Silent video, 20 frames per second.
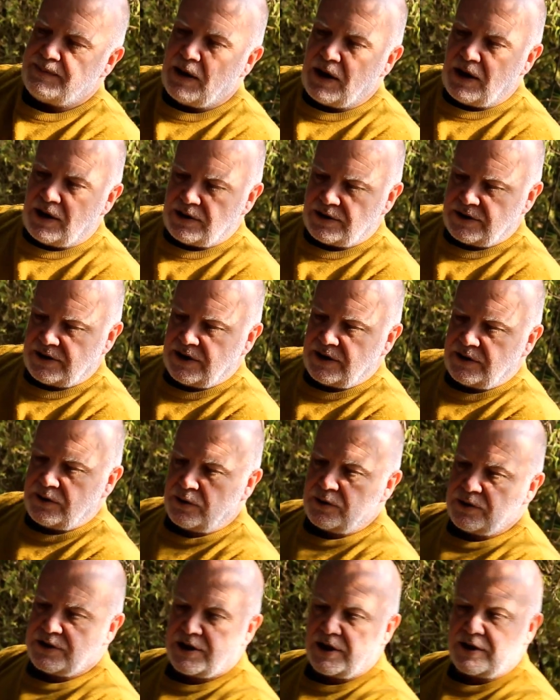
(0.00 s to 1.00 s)
mask is
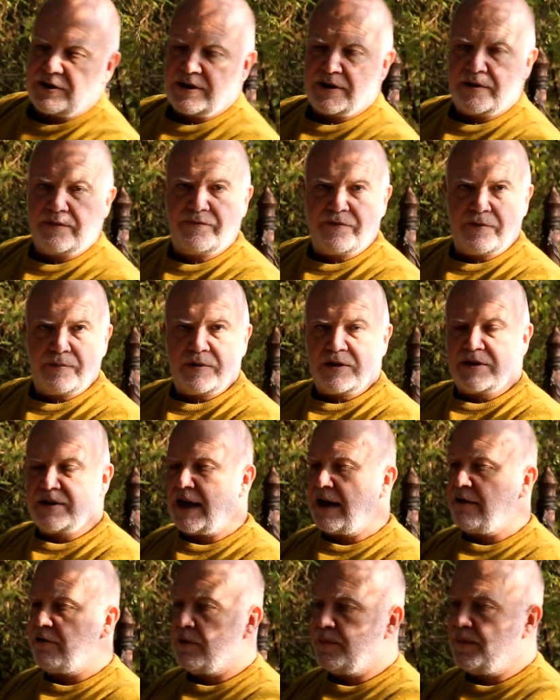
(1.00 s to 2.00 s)
also from the
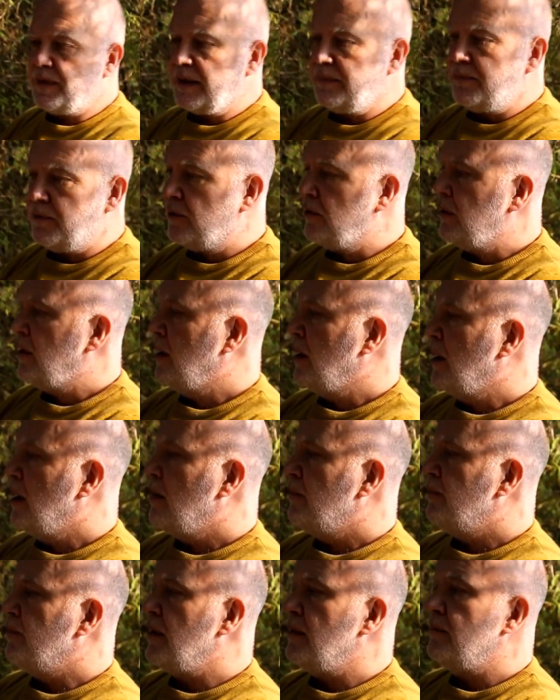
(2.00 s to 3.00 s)
Tharu people,
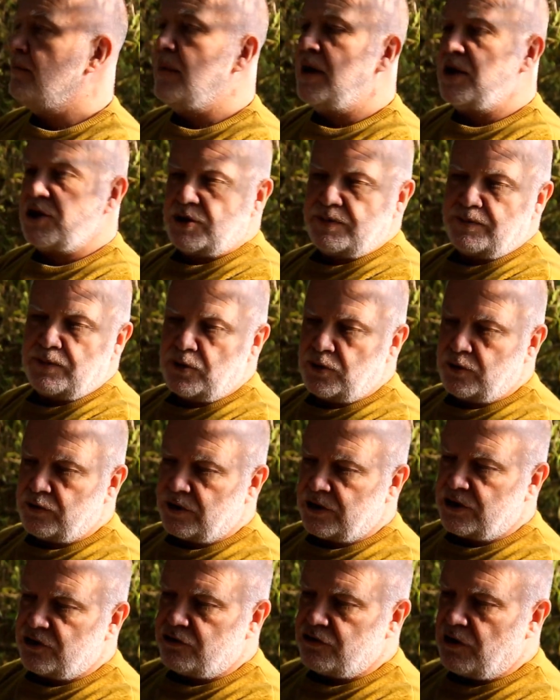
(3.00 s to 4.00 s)
but much more
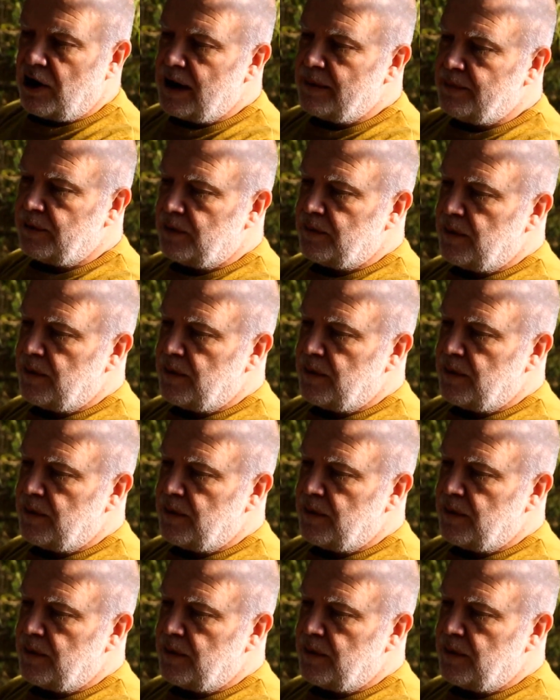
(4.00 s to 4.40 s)
a tribal